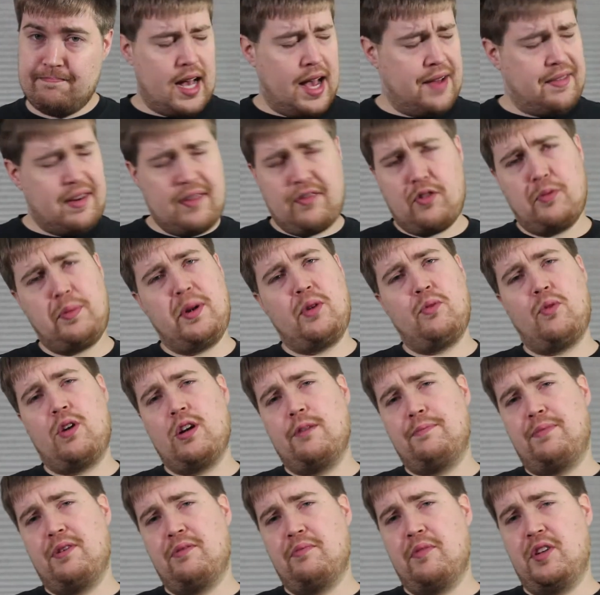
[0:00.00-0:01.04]
I've never been
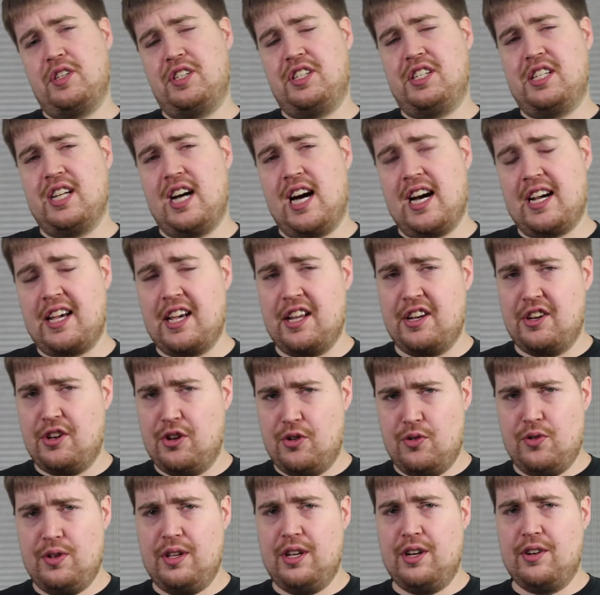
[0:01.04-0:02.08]
one to put much stock in
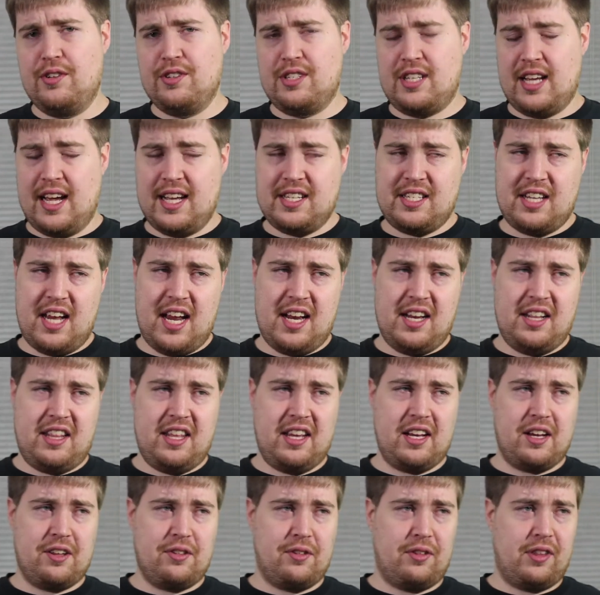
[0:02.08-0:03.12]
New Year's as
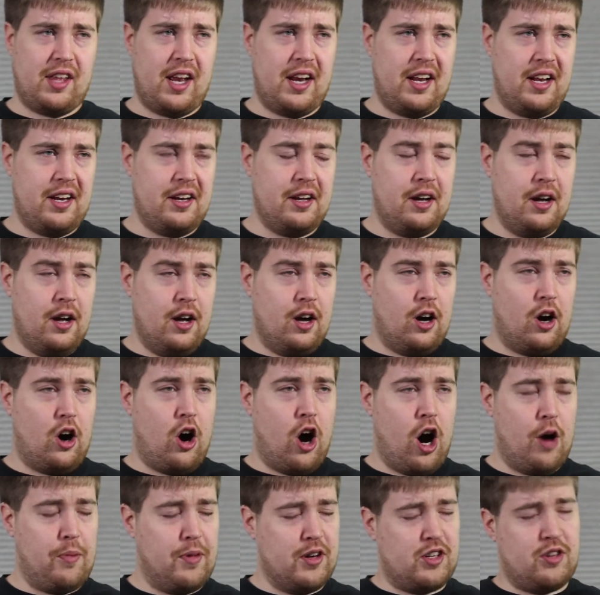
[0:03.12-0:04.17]
anything other than an
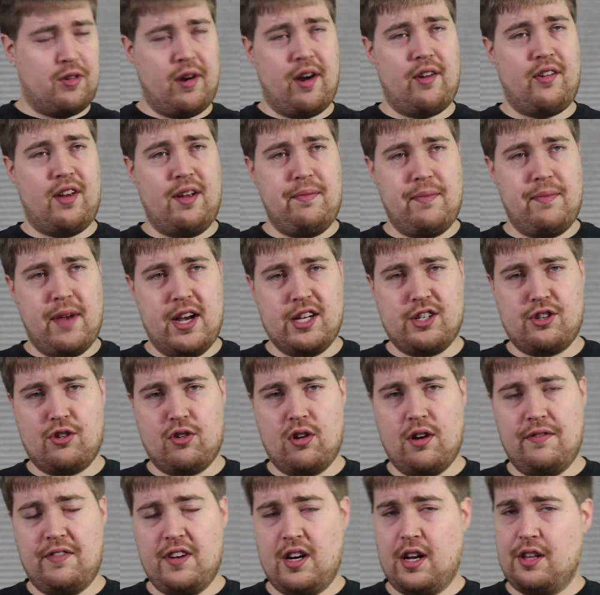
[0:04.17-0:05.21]
arbitrary
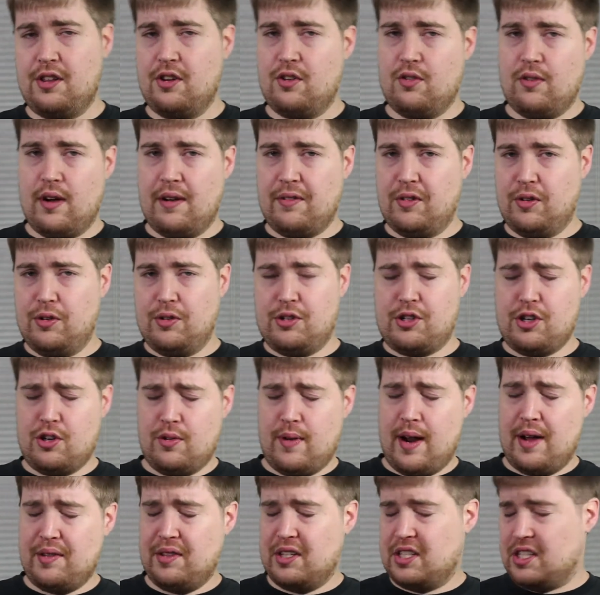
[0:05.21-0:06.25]
measure of another revolution
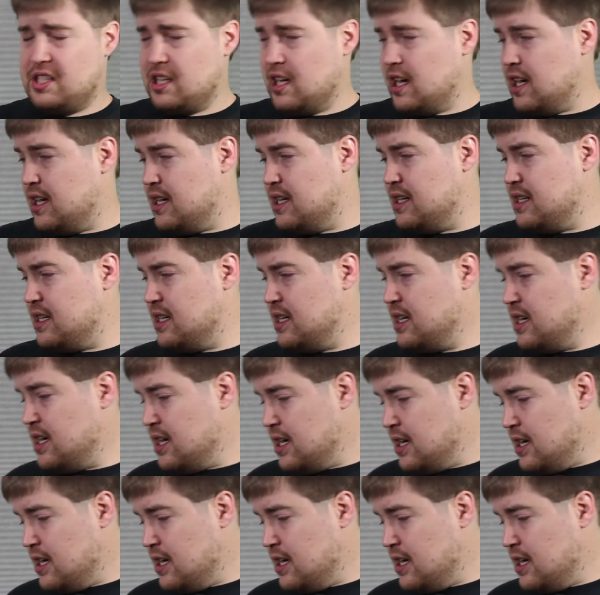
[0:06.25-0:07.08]
around the sun,